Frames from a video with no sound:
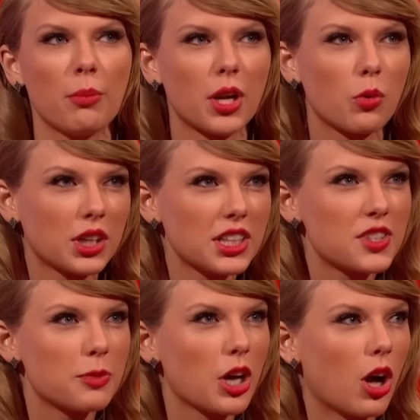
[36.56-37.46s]
but I wanted
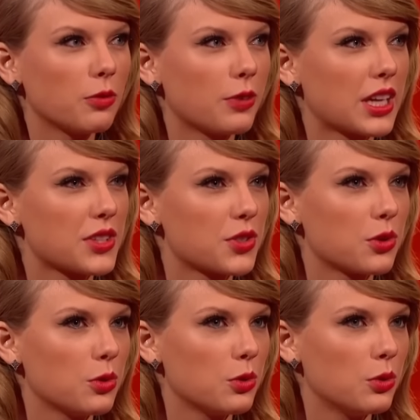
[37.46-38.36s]
it to be all fans
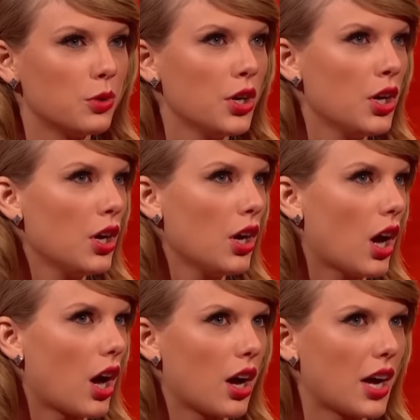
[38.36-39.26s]
who
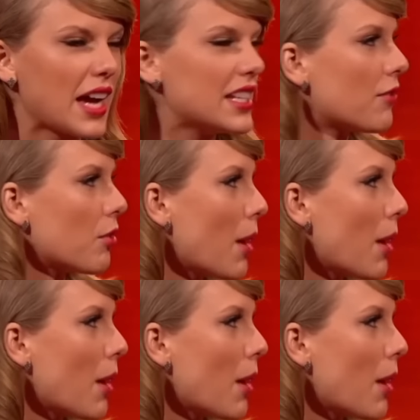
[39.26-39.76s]
had never